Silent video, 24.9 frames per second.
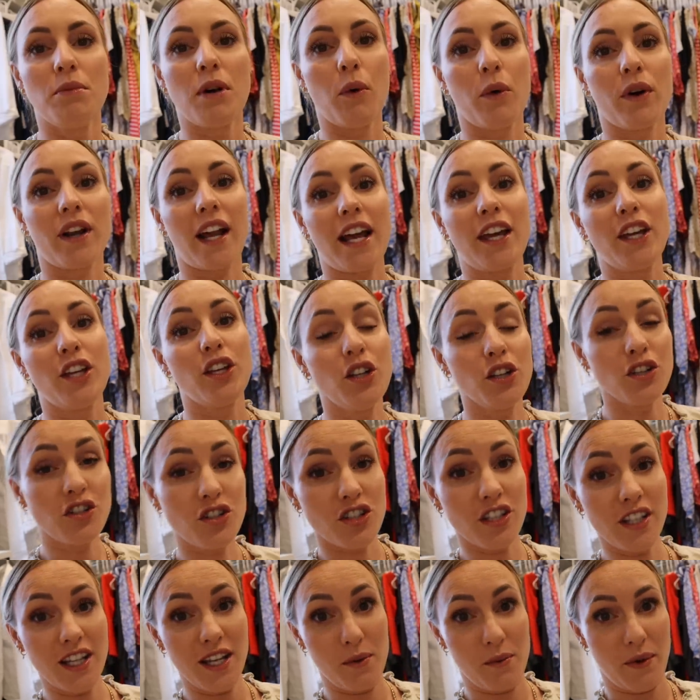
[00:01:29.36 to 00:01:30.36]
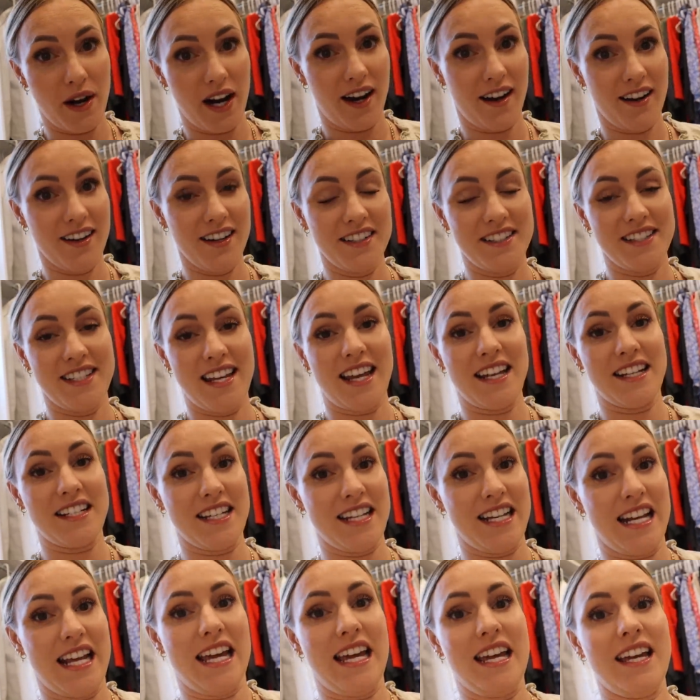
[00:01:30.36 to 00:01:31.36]
But what I usually wear day
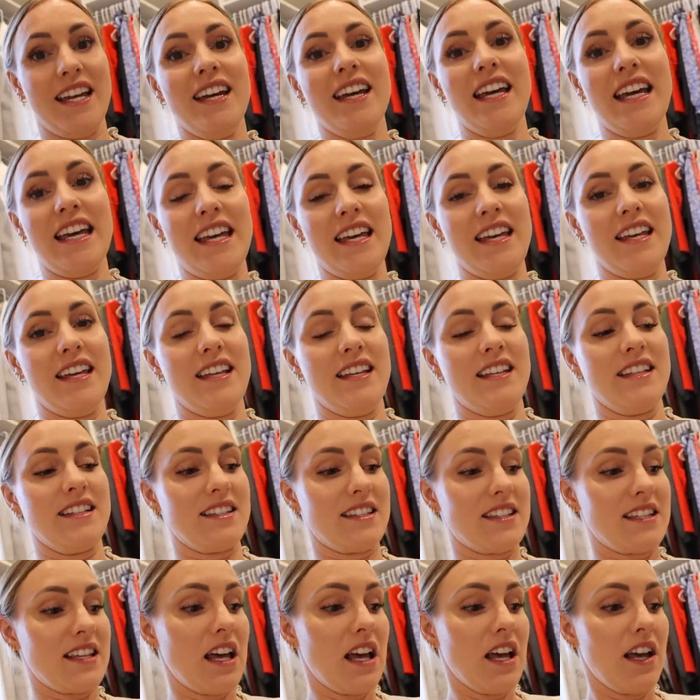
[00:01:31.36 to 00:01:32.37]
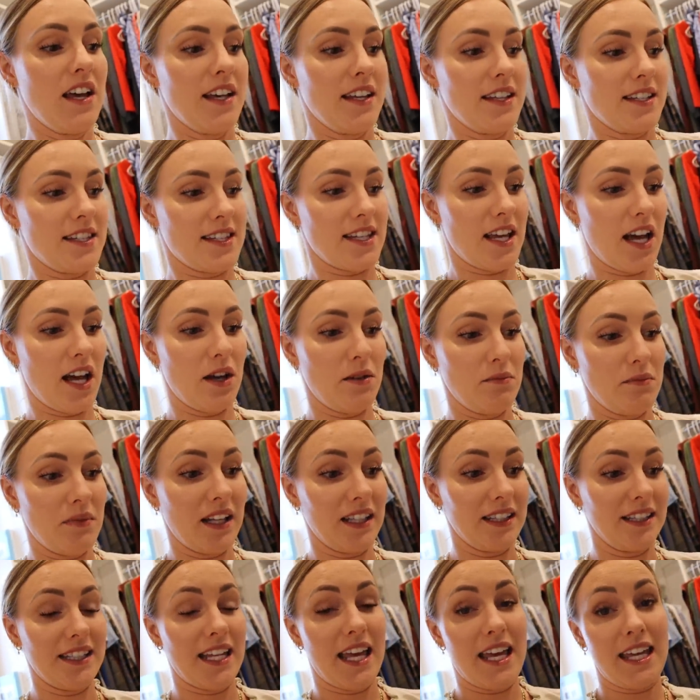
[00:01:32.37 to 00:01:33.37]
to day is some
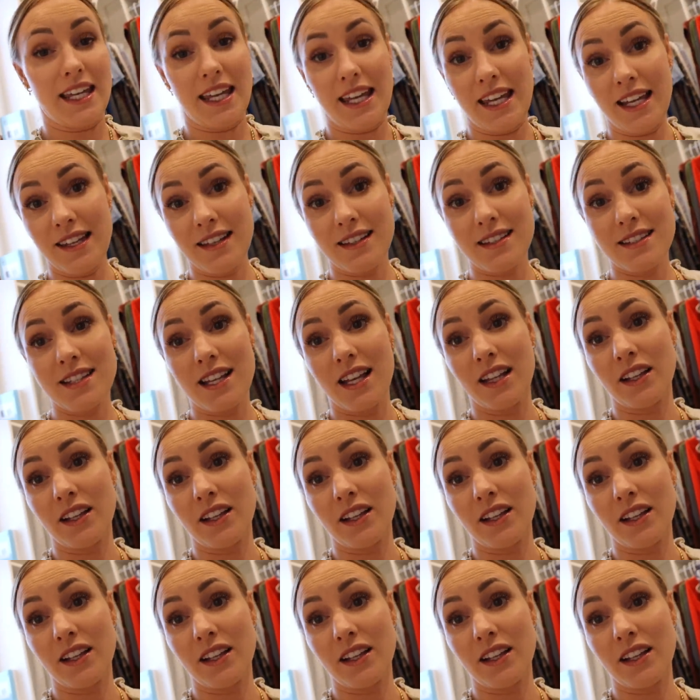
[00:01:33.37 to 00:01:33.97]
leggings,